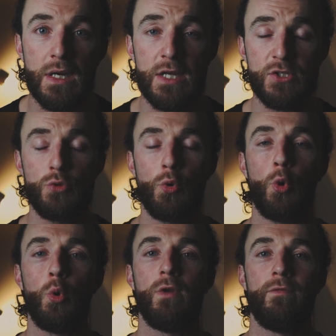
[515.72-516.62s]
I do
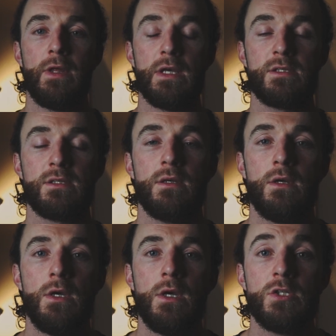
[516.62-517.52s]
all of this
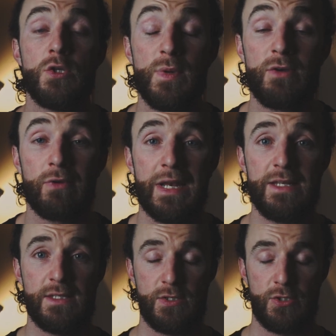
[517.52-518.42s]
to be
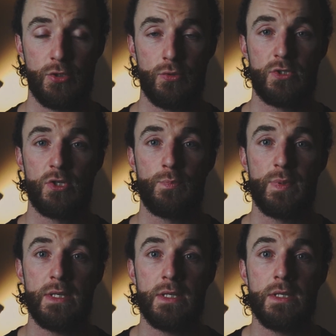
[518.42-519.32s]
related to
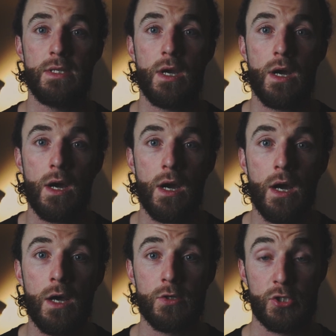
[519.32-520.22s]
be
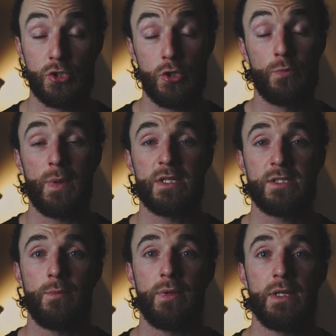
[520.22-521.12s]
understood by
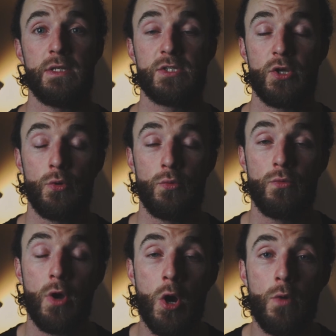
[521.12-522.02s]
somebody. So
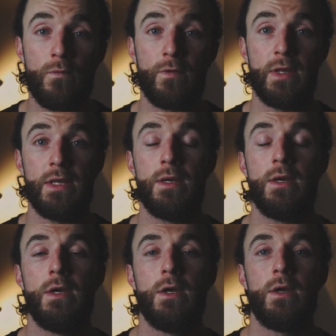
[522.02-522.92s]
hopefully
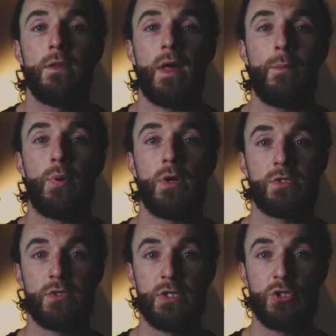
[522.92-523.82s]
that
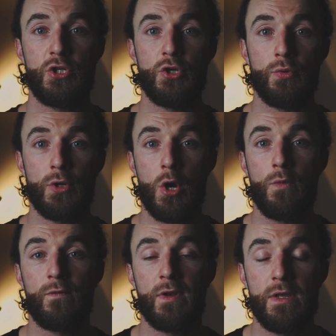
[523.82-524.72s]
person is you, and
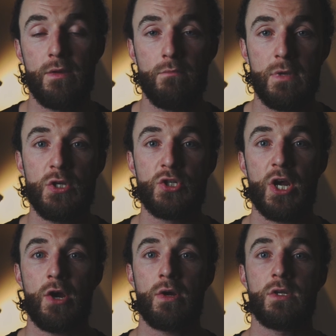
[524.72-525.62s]
hopefully me
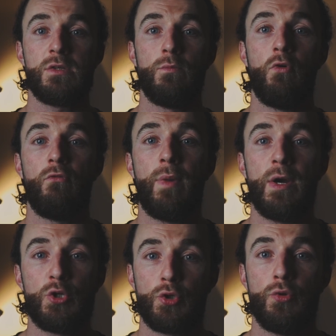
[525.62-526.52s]
sharing some more of
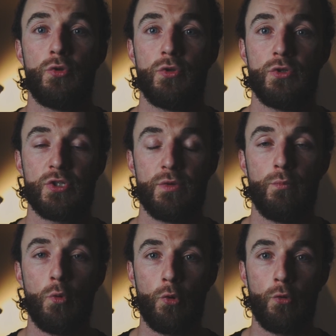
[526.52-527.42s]
my truth and some
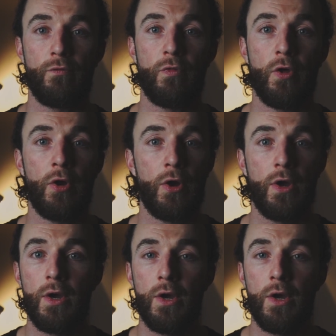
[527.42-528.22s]
more of the